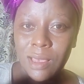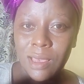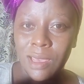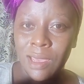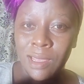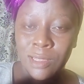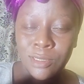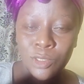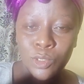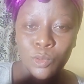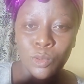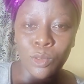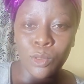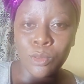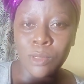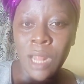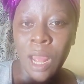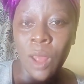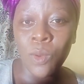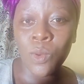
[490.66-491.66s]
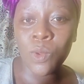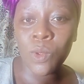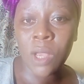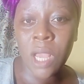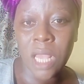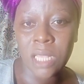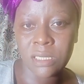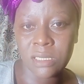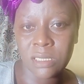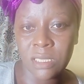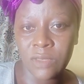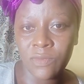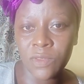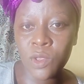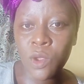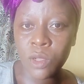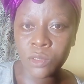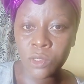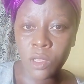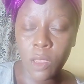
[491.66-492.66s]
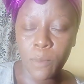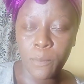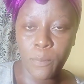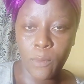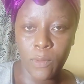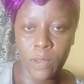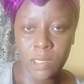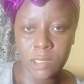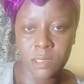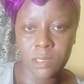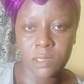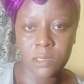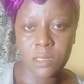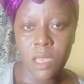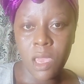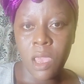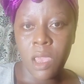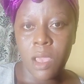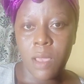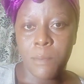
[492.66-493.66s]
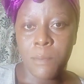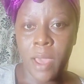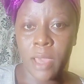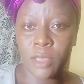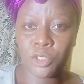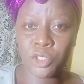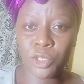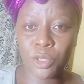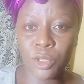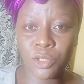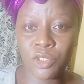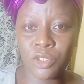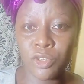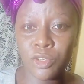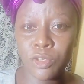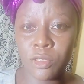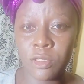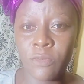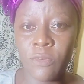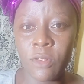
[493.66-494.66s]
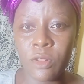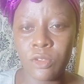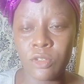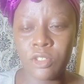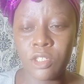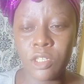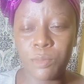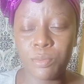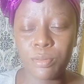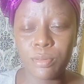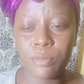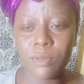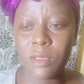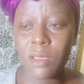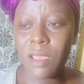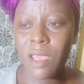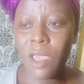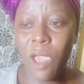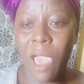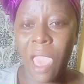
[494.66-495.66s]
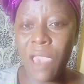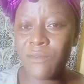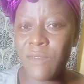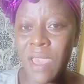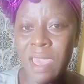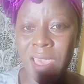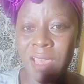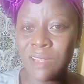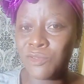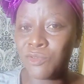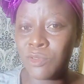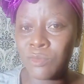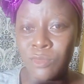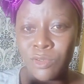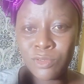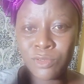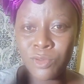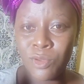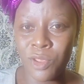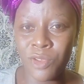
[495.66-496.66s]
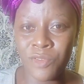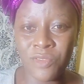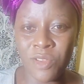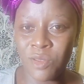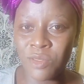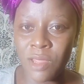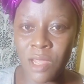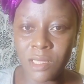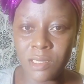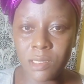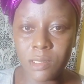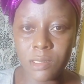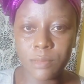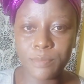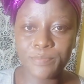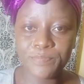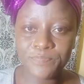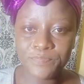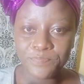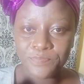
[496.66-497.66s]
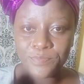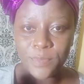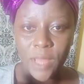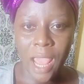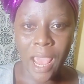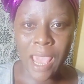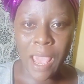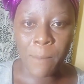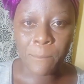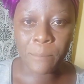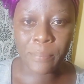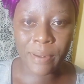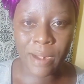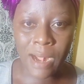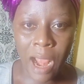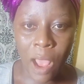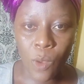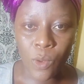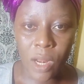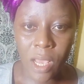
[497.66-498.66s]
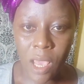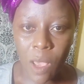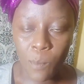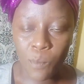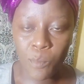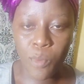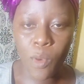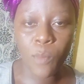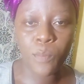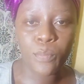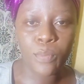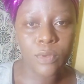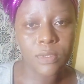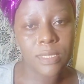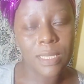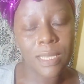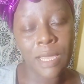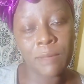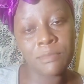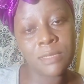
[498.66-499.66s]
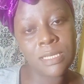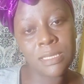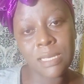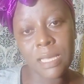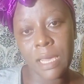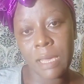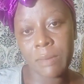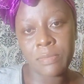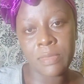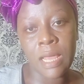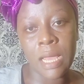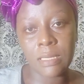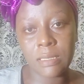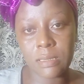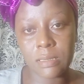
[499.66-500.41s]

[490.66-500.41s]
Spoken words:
It will now look as if it got to a point, my church, the youth fellowship, I heard rumors going around that I am proud, I am pompous, I am this, I am that.